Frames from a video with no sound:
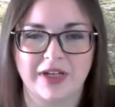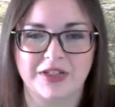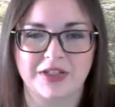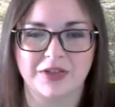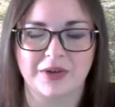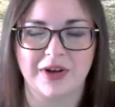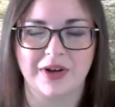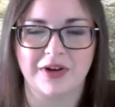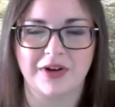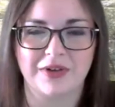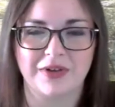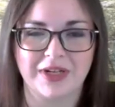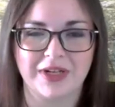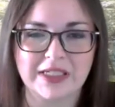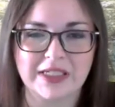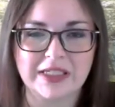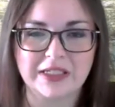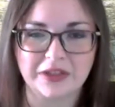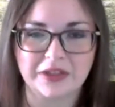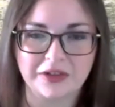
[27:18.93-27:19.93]
So I don't
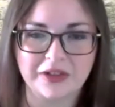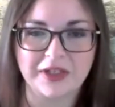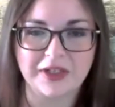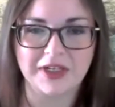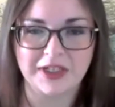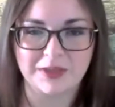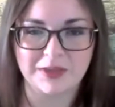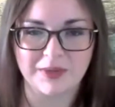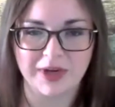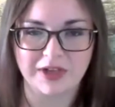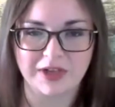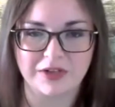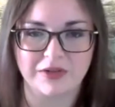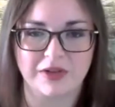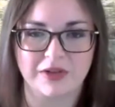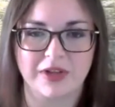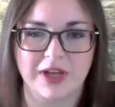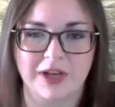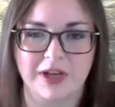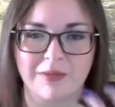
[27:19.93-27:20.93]
necessarily expect you to
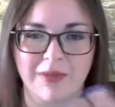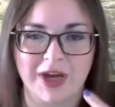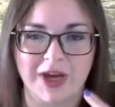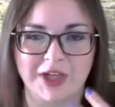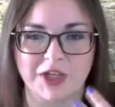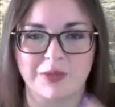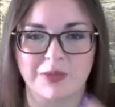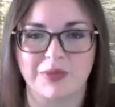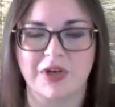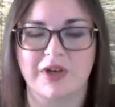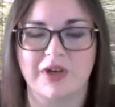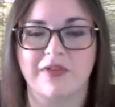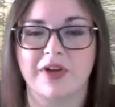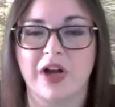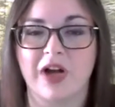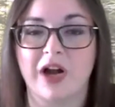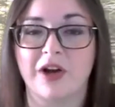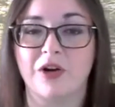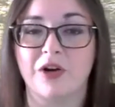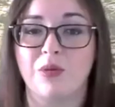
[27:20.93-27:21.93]
like mash up an
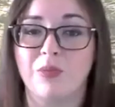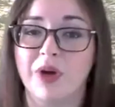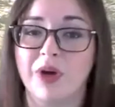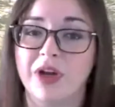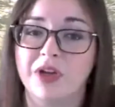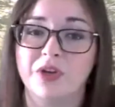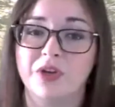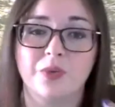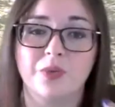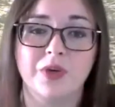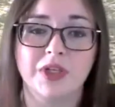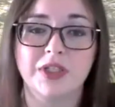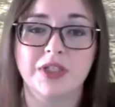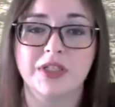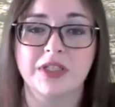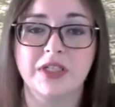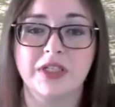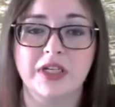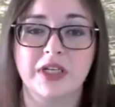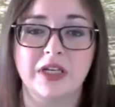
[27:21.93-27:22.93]
avocado, but you will
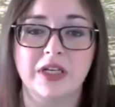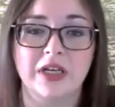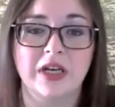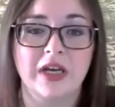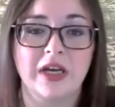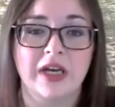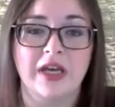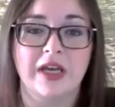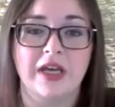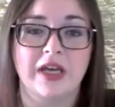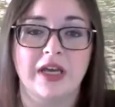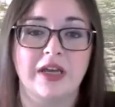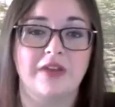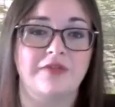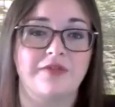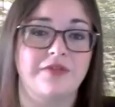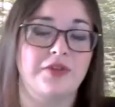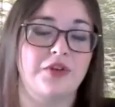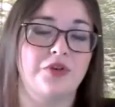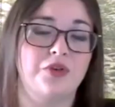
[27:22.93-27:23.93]
see
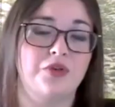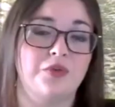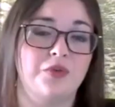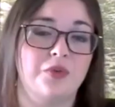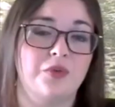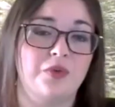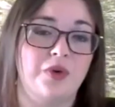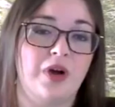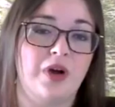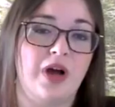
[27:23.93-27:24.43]
if you